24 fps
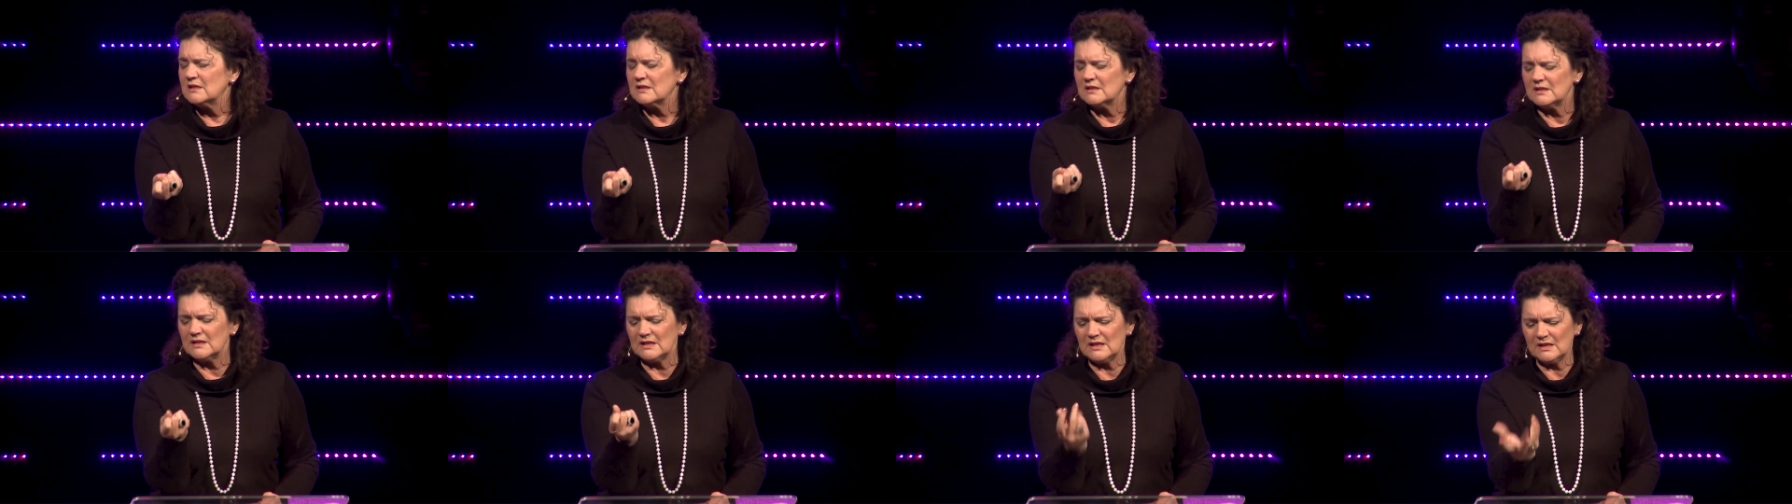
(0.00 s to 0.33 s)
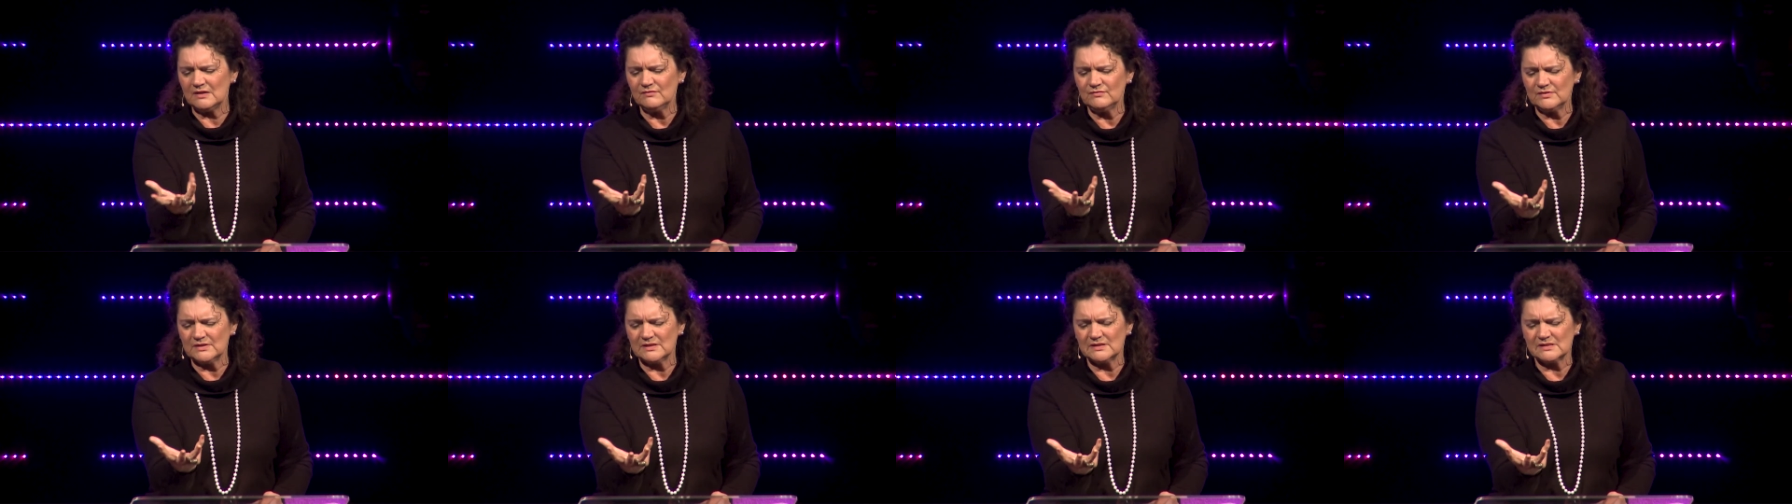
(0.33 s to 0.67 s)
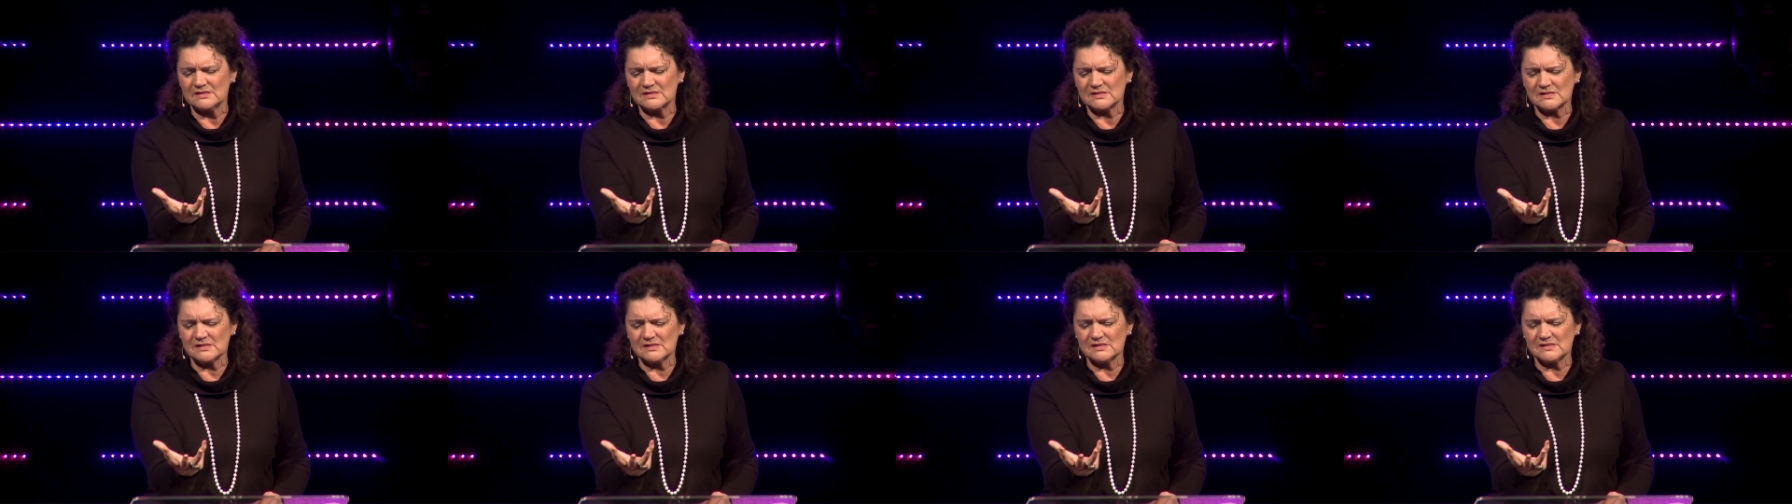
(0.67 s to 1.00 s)
the
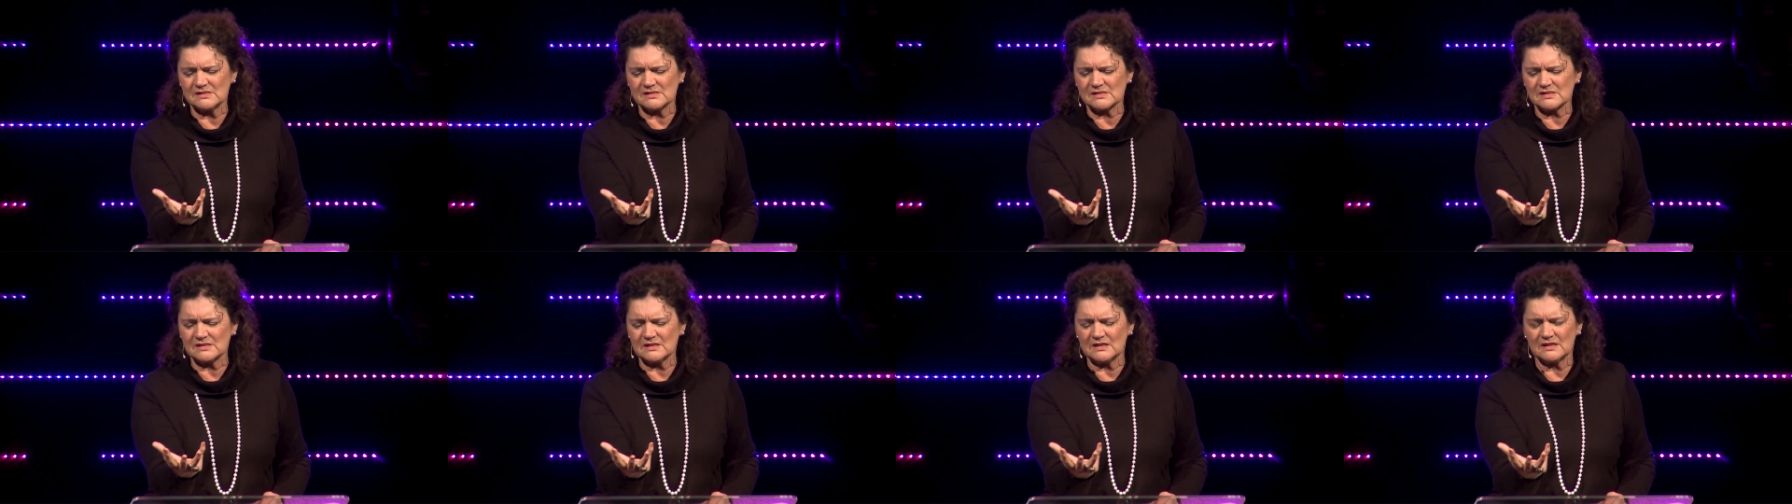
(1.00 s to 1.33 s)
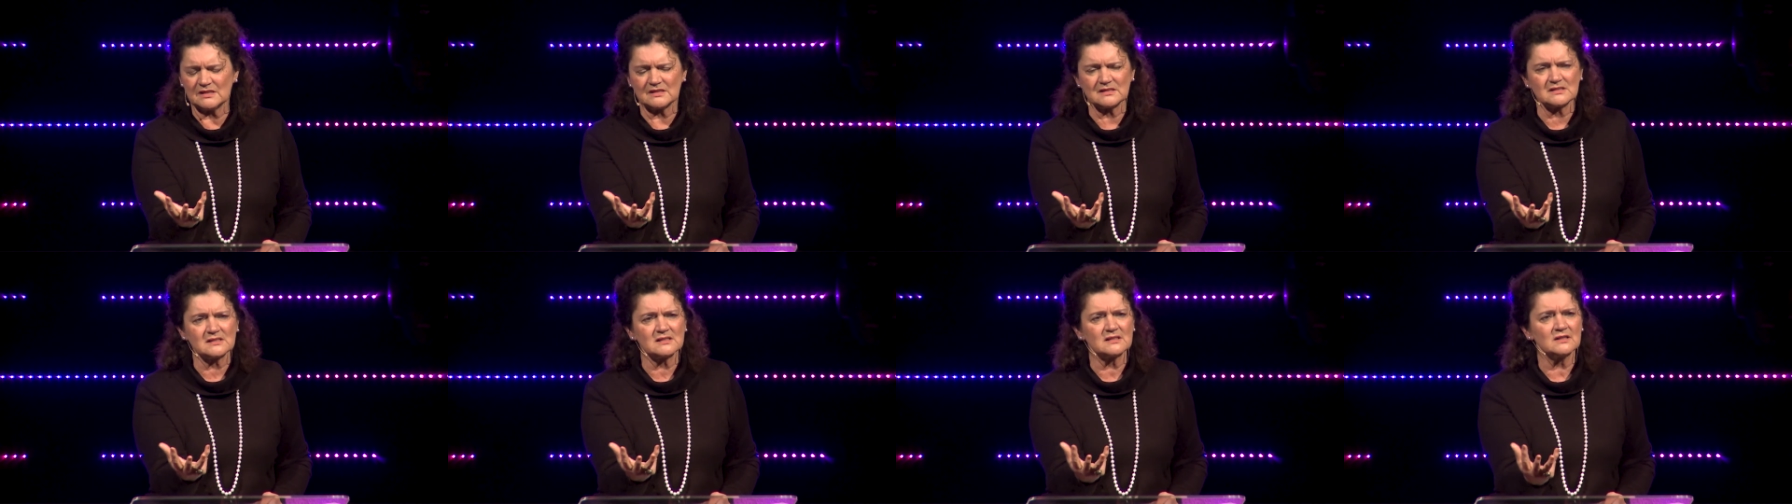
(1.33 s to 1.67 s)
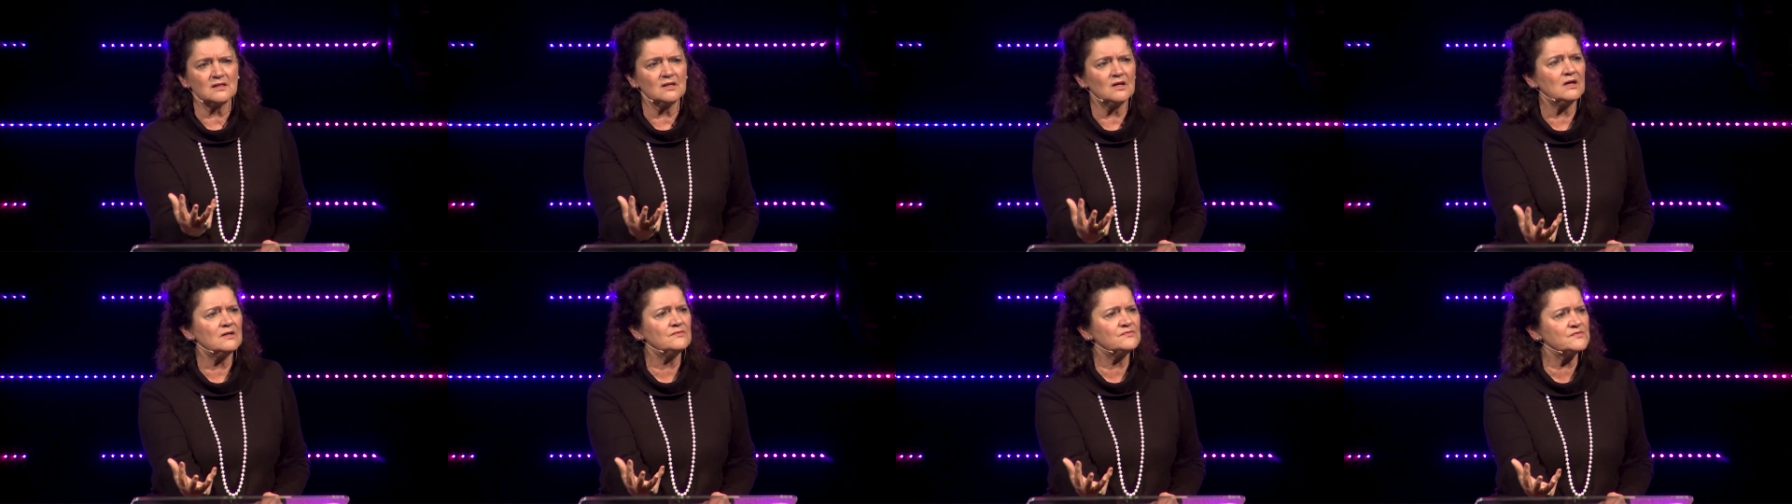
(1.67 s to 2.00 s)
evidence is that
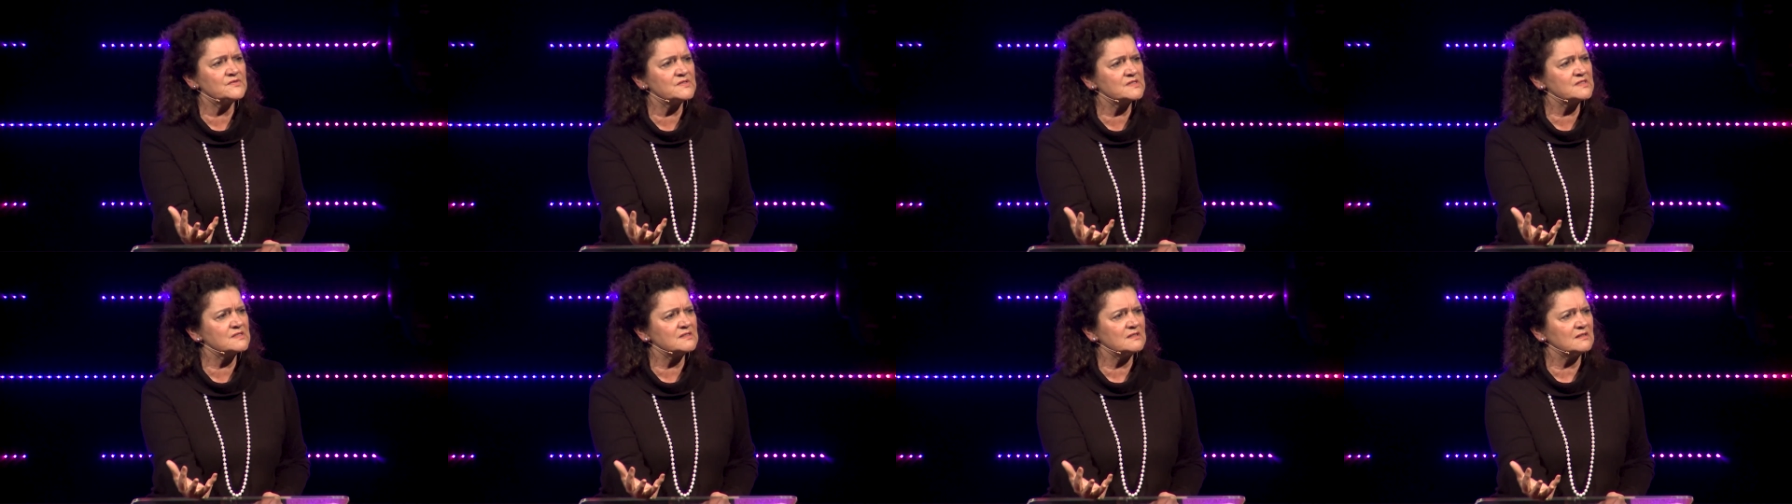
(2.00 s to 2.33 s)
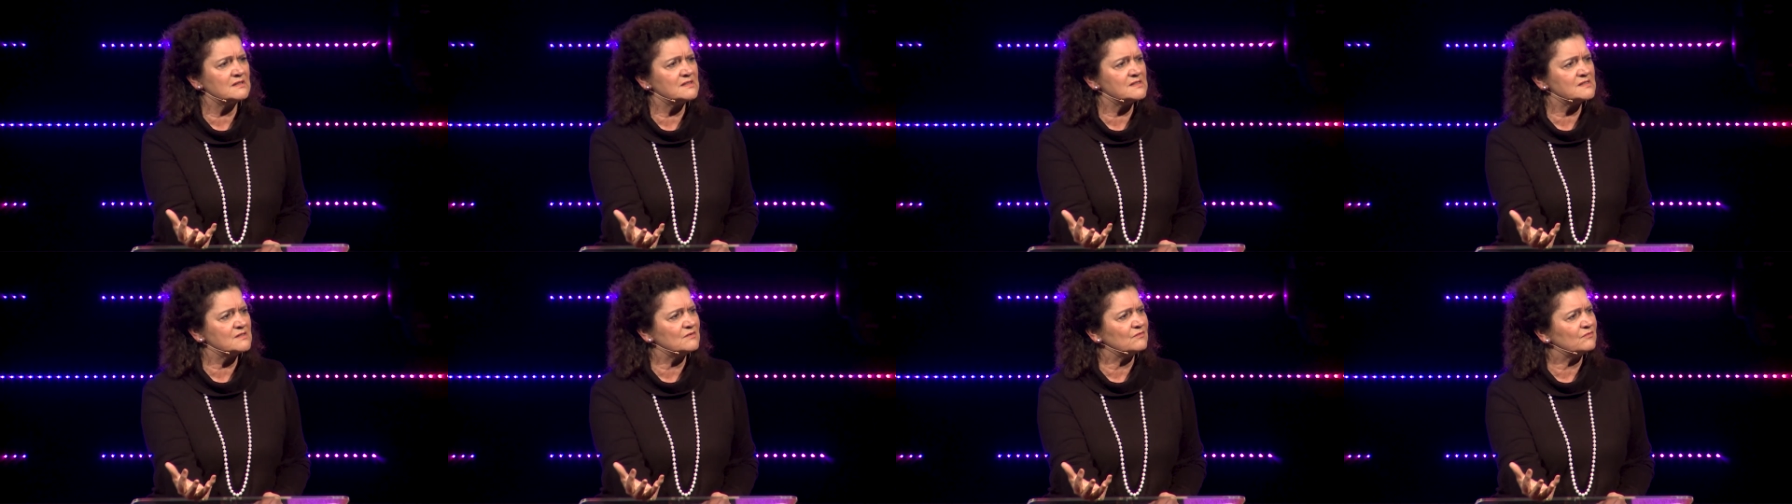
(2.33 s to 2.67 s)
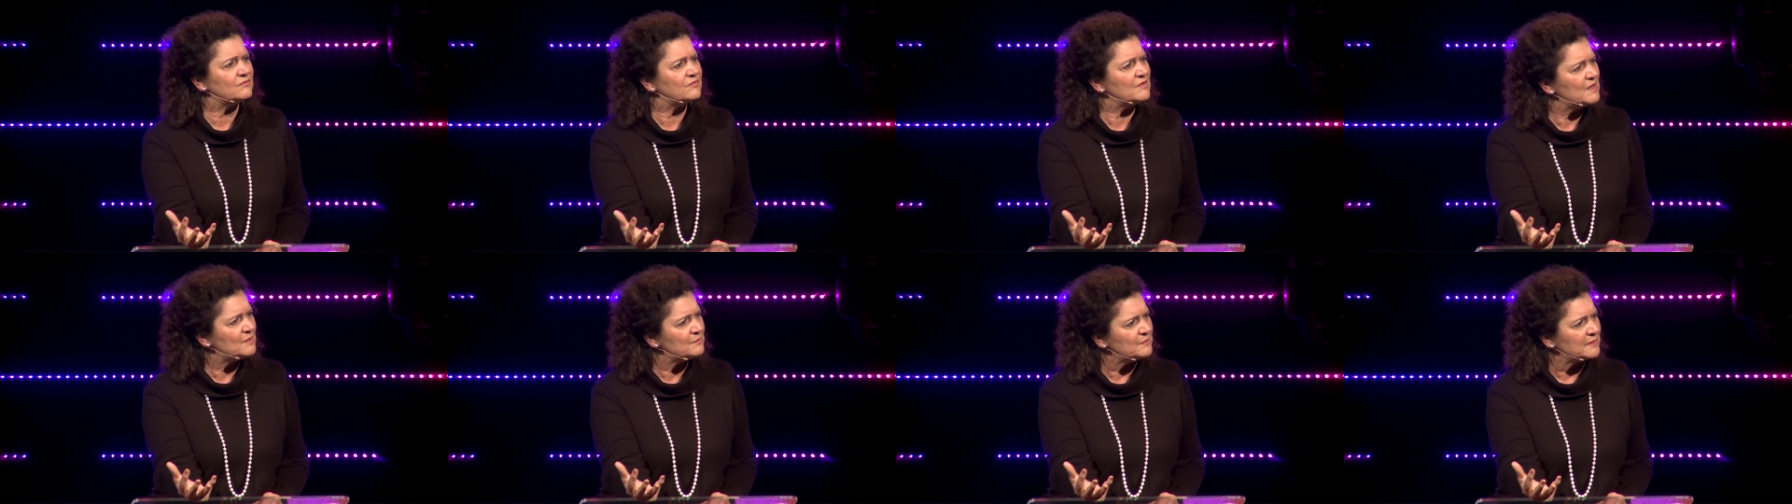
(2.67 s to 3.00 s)
life still isn't
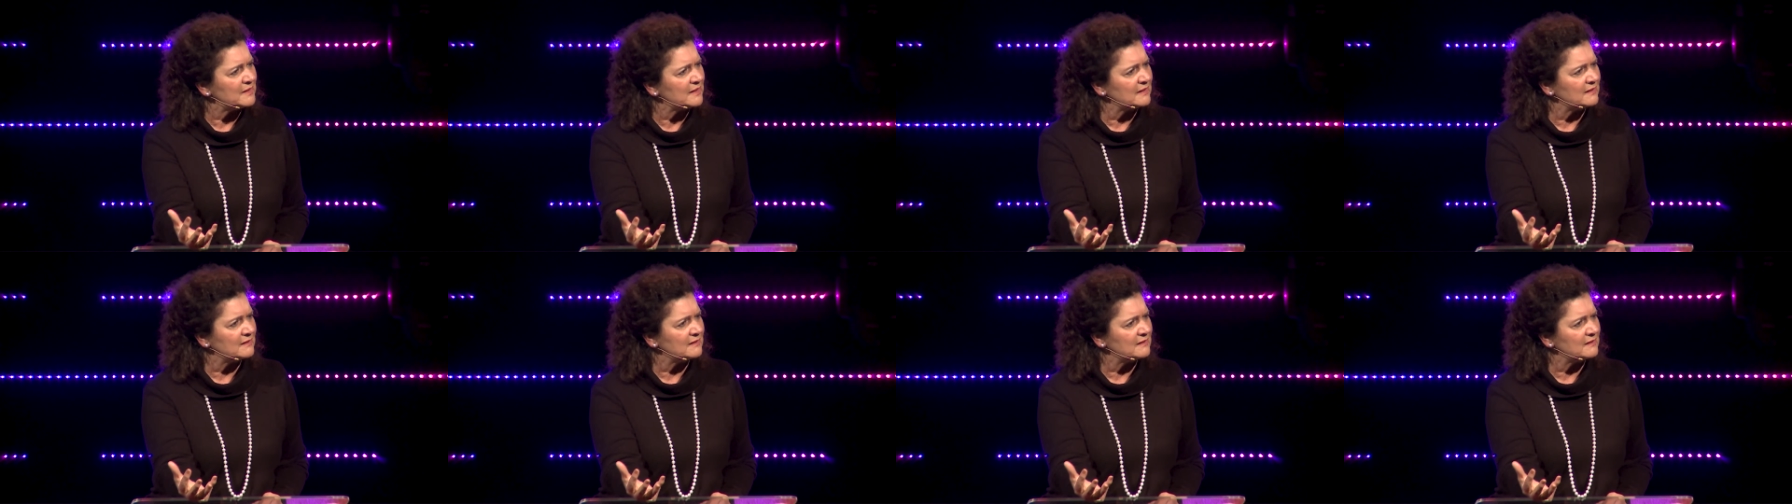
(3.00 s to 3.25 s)
flowing.